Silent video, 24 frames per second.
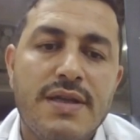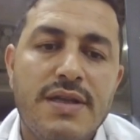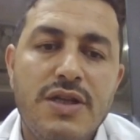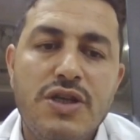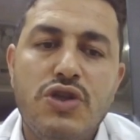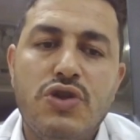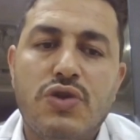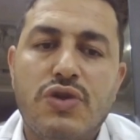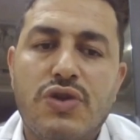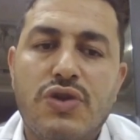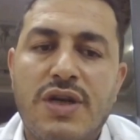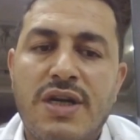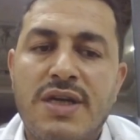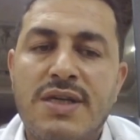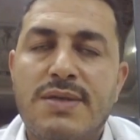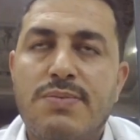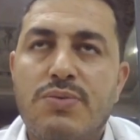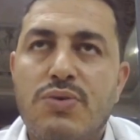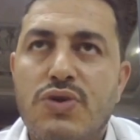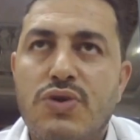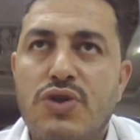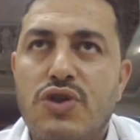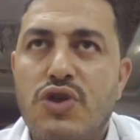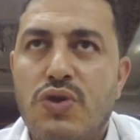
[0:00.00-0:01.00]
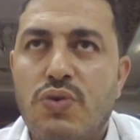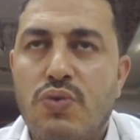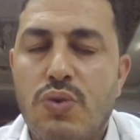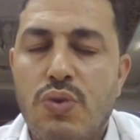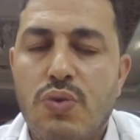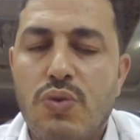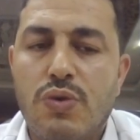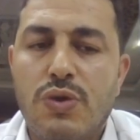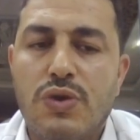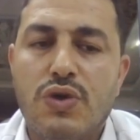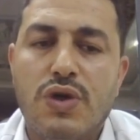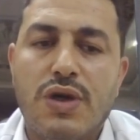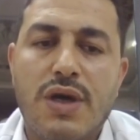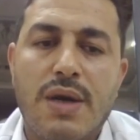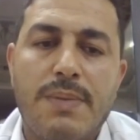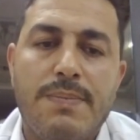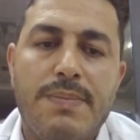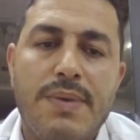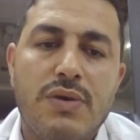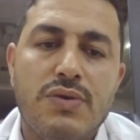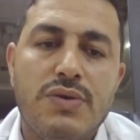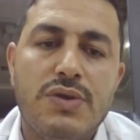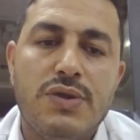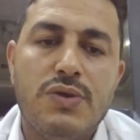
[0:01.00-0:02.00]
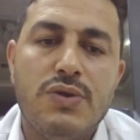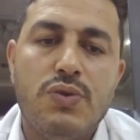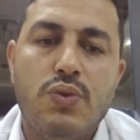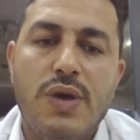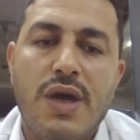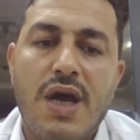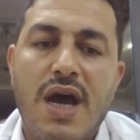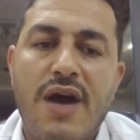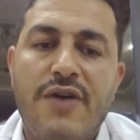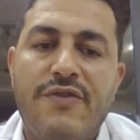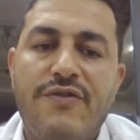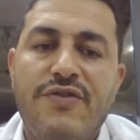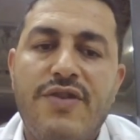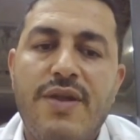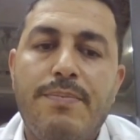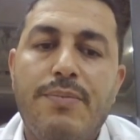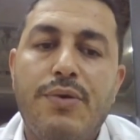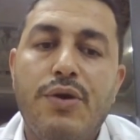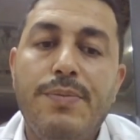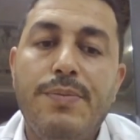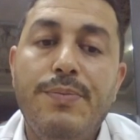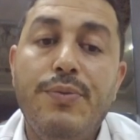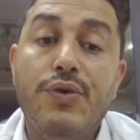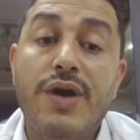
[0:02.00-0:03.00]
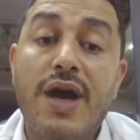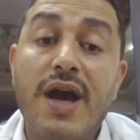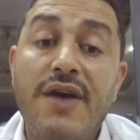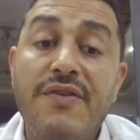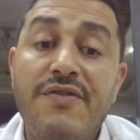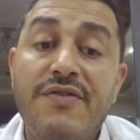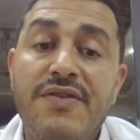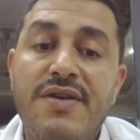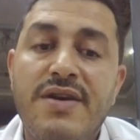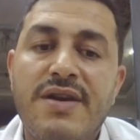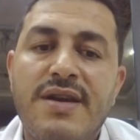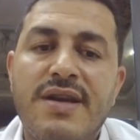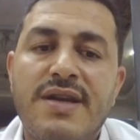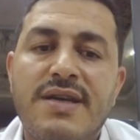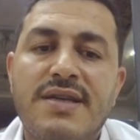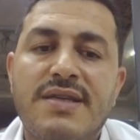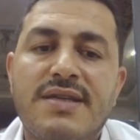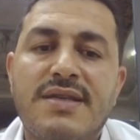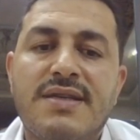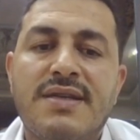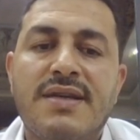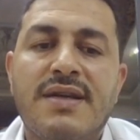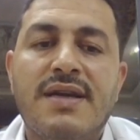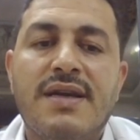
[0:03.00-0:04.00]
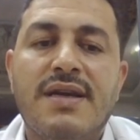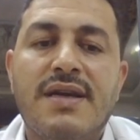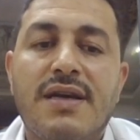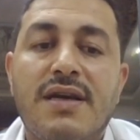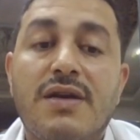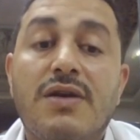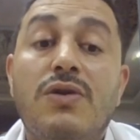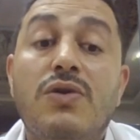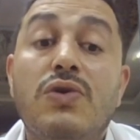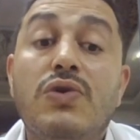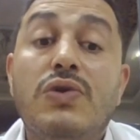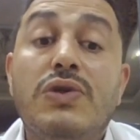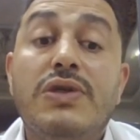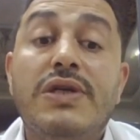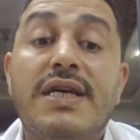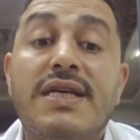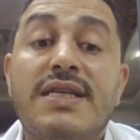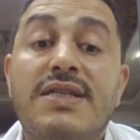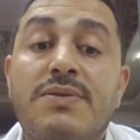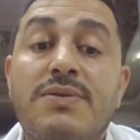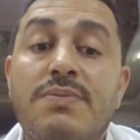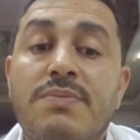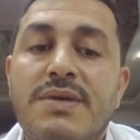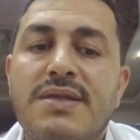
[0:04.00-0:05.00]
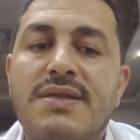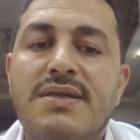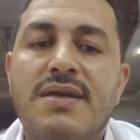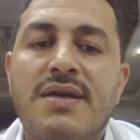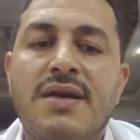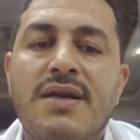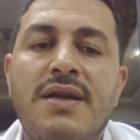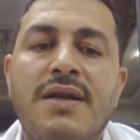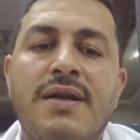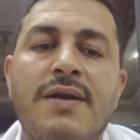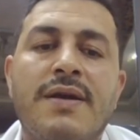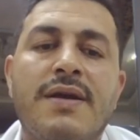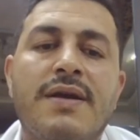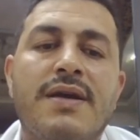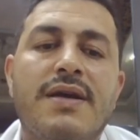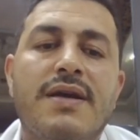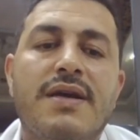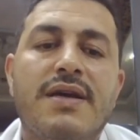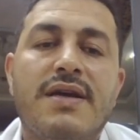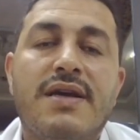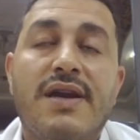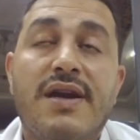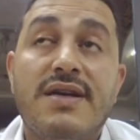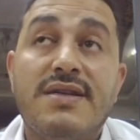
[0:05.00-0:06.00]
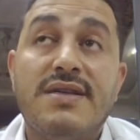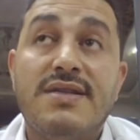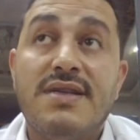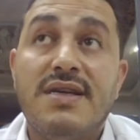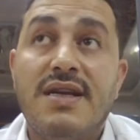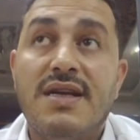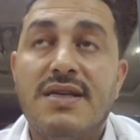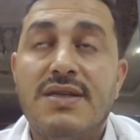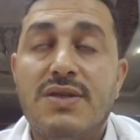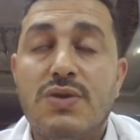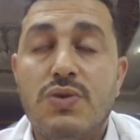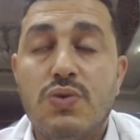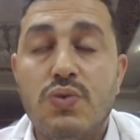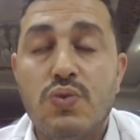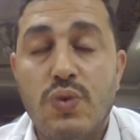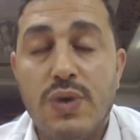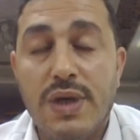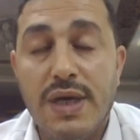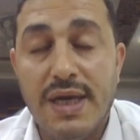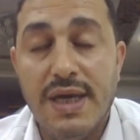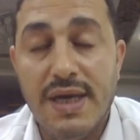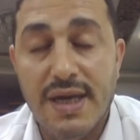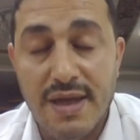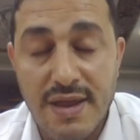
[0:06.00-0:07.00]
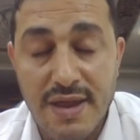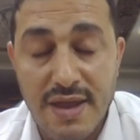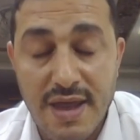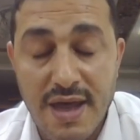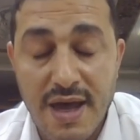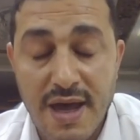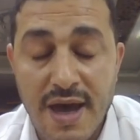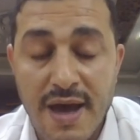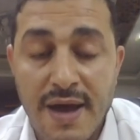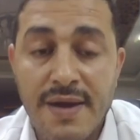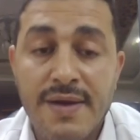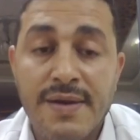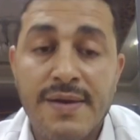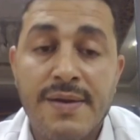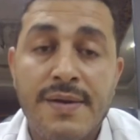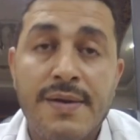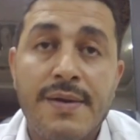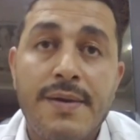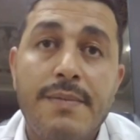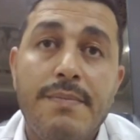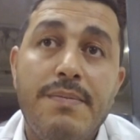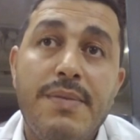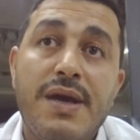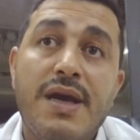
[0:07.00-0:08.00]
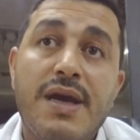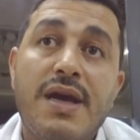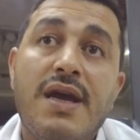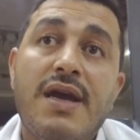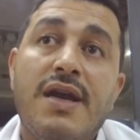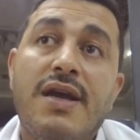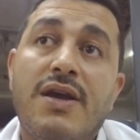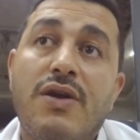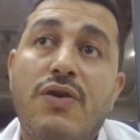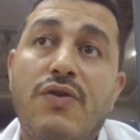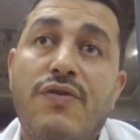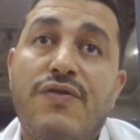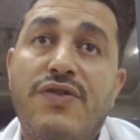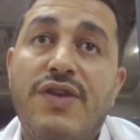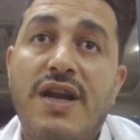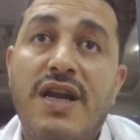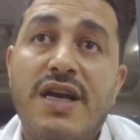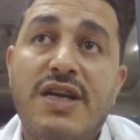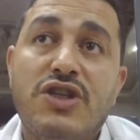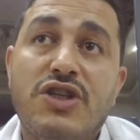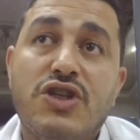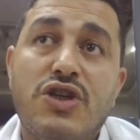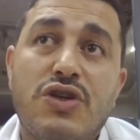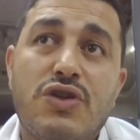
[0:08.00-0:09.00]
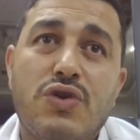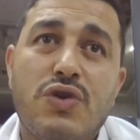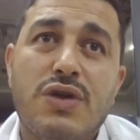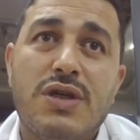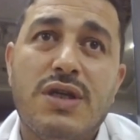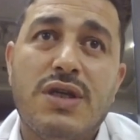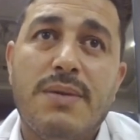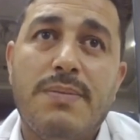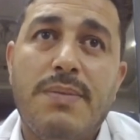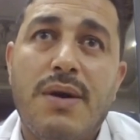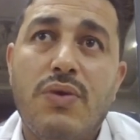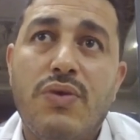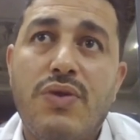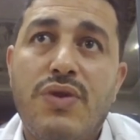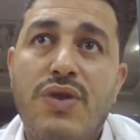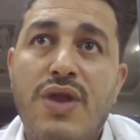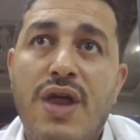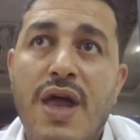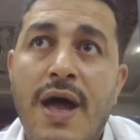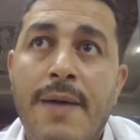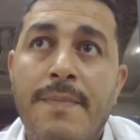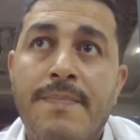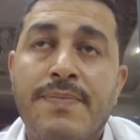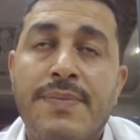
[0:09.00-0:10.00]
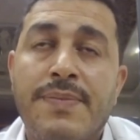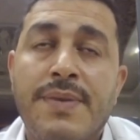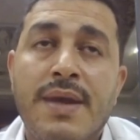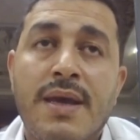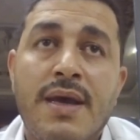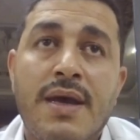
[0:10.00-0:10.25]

Tissue transposition, we will talk about it. We have the pulpocavernous, gluteus muscle, gracilis. We, in the beginning of the lecture, talked about the